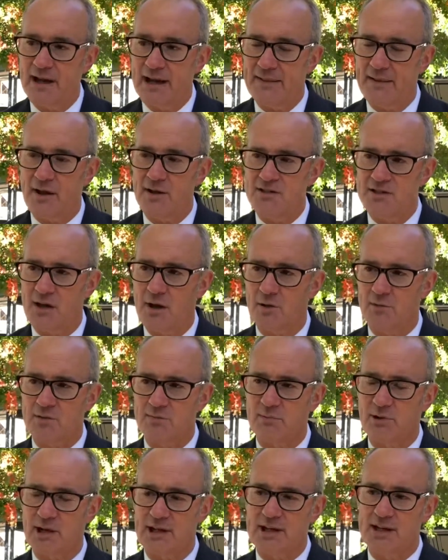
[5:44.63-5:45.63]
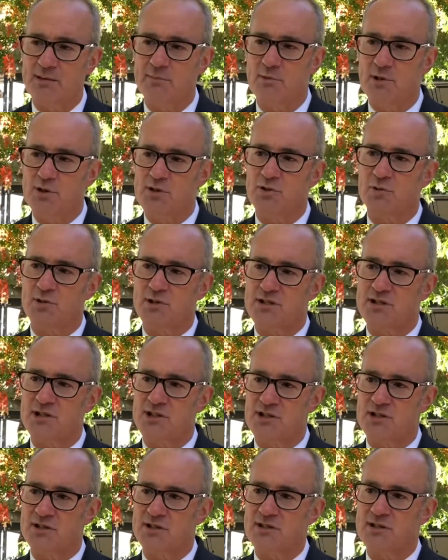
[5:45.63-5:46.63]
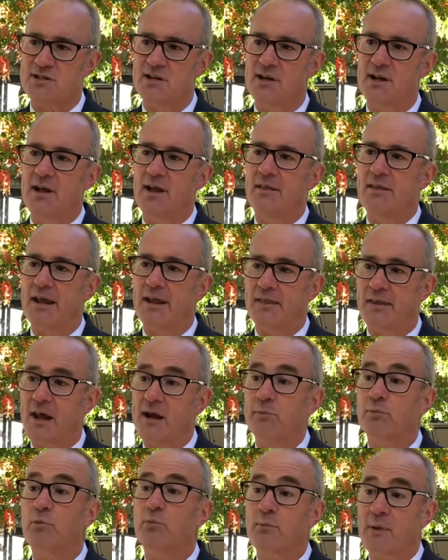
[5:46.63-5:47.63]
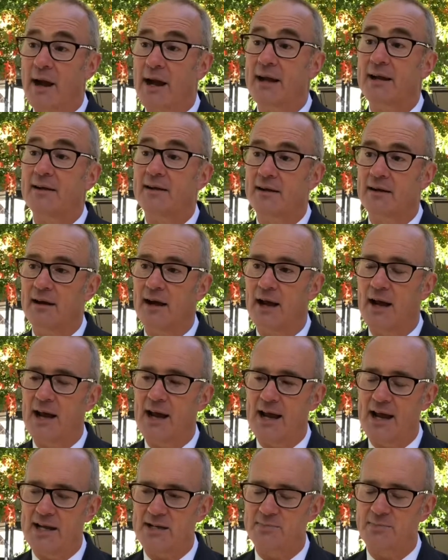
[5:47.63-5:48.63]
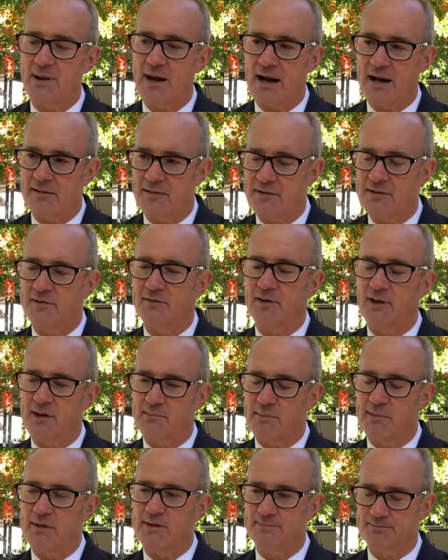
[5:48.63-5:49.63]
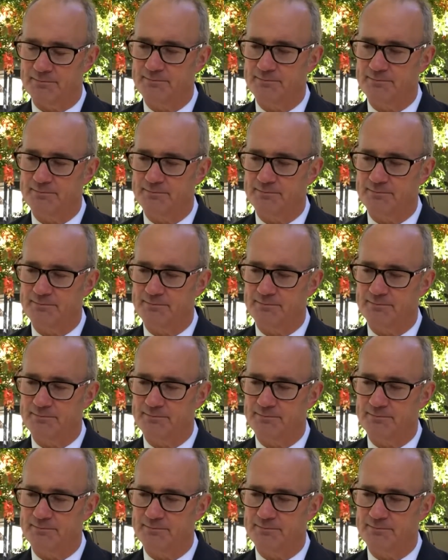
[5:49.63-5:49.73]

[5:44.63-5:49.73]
and those are ultimately commercial decisions that they will make as part of the development.